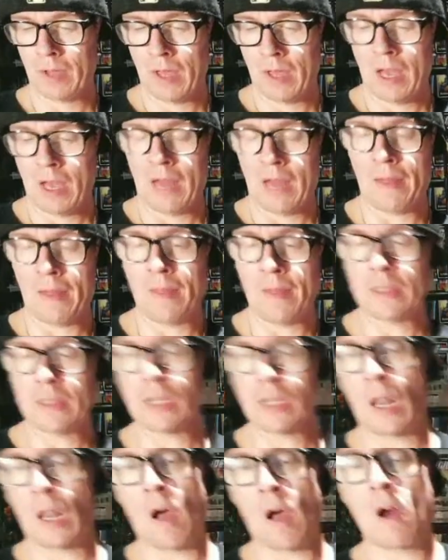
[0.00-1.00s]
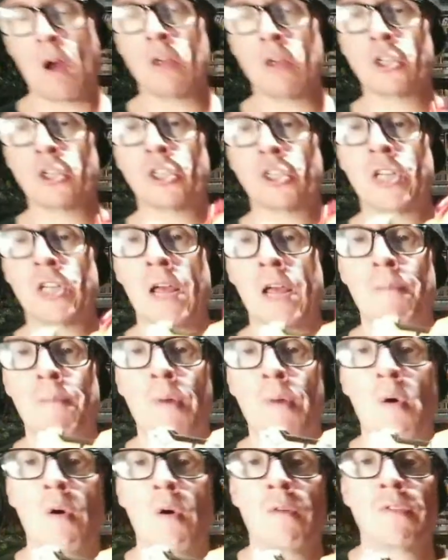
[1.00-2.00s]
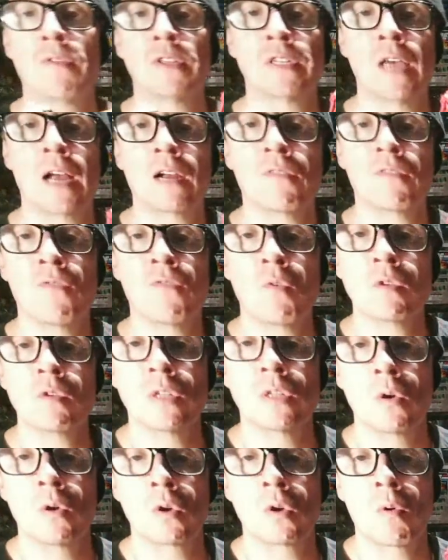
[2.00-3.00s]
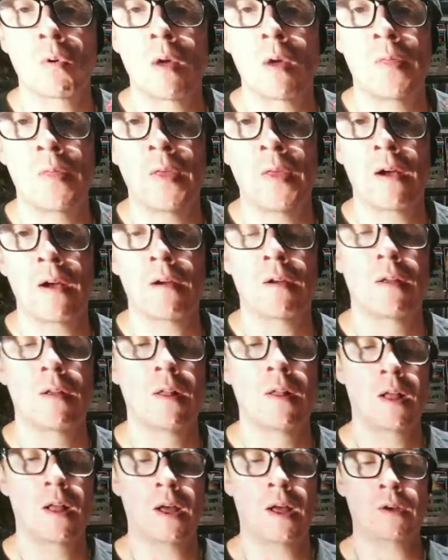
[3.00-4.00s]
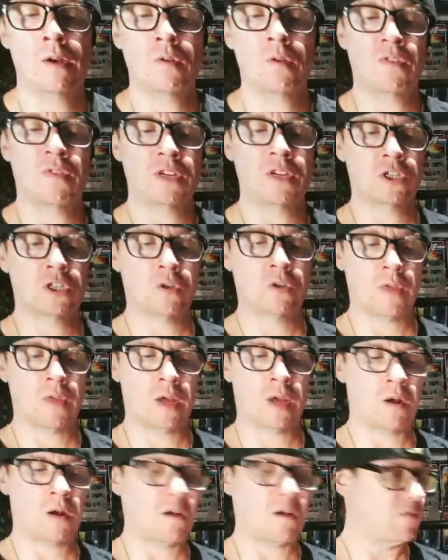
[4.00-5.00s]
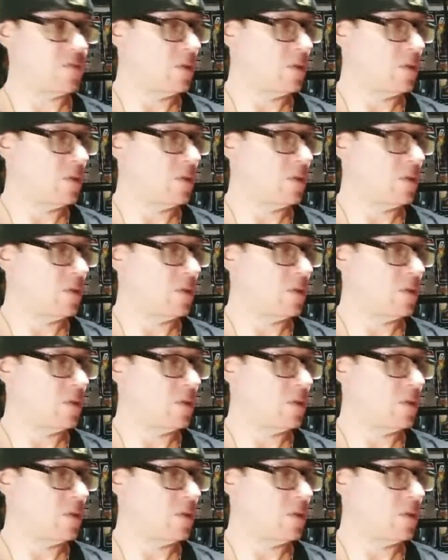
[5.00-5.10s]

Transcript: then there's a large tampo of the Tiger Force logo right there. I don't know if I showed that off.